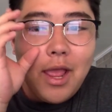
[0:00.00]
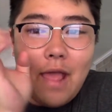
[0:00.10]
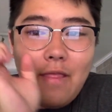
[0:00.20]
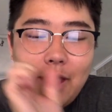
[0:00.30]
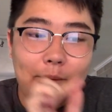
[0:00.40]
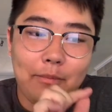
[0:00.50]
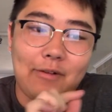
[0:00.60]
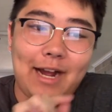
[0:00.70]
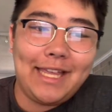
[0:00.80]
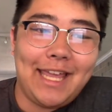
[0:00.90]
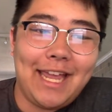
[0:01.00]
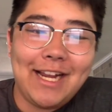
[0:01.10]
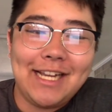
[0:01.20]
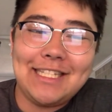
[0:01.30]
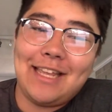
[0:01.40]
And then Mariah
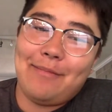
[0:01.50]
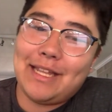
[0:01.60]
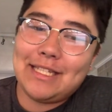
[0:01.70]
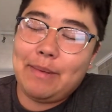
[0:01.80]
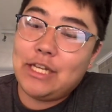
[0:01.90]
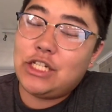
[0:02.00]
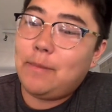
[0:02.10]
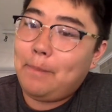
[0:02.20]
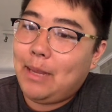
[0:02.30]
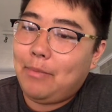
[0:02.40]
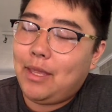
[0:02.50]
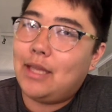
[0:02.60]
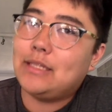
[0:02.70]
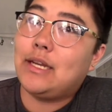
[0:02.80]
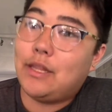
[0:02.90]
Carey's The Emancipation of Mimi
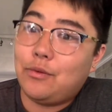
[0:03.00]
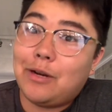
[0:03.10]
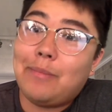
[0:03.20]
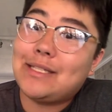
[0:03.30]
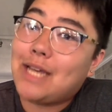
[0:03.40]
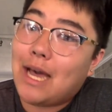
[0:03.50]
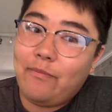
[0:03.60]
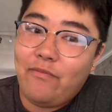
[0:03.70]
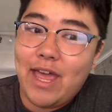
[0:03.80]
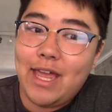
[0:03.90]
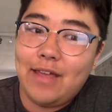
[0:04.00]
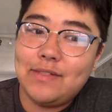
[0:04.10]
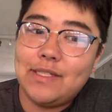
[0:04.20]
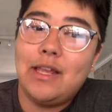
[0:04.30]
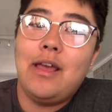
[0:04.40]
is another one of my top
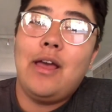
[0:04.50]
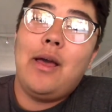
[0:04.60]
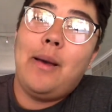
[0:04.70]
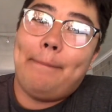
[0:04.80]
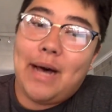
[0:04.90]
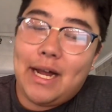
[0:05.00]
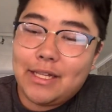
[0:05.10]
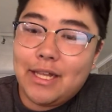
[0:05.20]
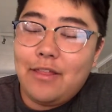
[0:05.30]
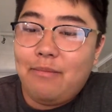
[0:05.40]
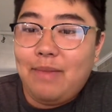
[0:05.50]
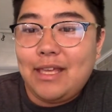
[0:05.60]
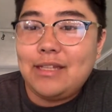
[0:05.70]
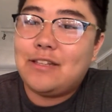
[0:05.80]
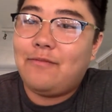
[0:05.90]
faves. Monica, The
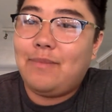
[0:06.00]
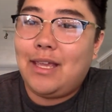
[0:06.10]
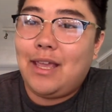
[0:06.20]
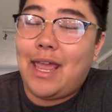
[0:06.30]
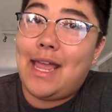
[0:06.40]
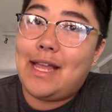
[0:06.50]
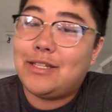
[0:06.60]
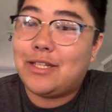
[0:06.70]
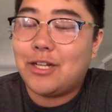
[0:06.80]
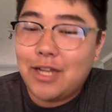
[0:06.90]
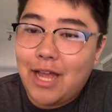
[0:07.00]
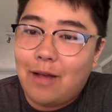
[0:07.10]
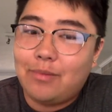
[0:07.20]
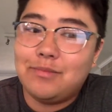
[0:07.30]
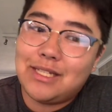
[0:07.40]
Makings of Me, and her
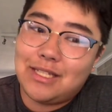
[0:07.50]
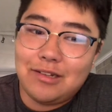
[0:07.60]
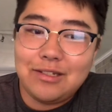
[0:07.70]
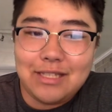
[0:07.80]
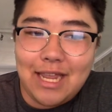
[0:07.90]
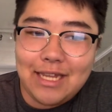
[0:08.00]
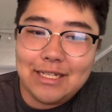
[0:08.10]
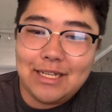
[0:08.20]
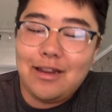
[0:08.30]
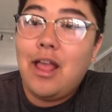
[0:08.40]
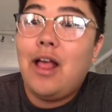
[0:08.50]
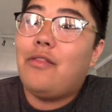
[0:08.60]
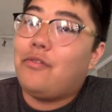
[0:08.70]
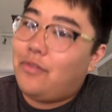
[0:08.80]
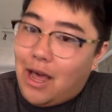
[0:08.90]
album Still Standing.
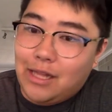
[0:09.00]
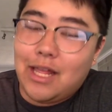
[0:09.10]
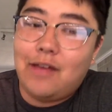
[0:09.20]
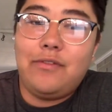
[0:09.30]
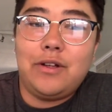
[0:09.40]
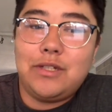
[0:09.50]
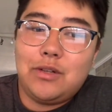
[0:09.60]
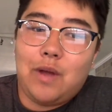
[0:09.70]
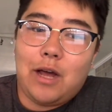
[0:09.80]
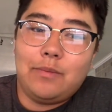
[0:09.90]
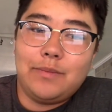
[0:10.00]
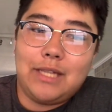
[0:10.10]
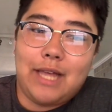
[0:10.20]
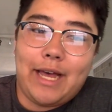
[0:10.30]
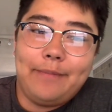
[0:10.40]
I love those two albums a
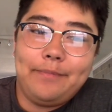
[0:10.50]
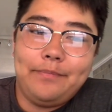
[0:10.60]
lot.